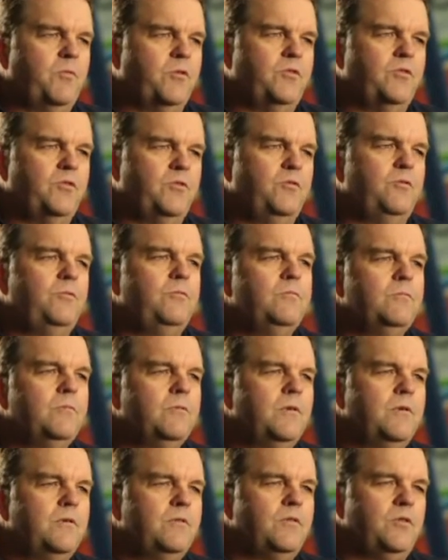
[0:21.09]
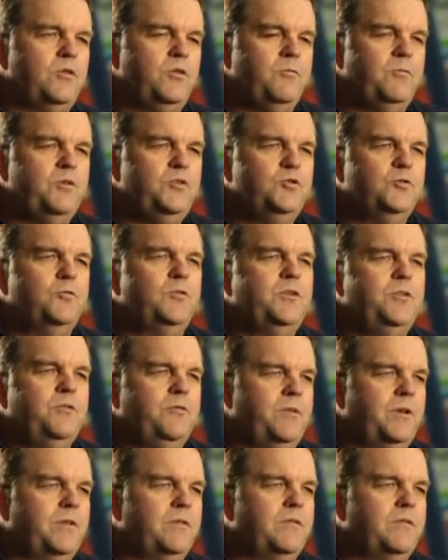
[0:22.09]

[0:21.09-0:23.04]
want to do, that you enjoy doing,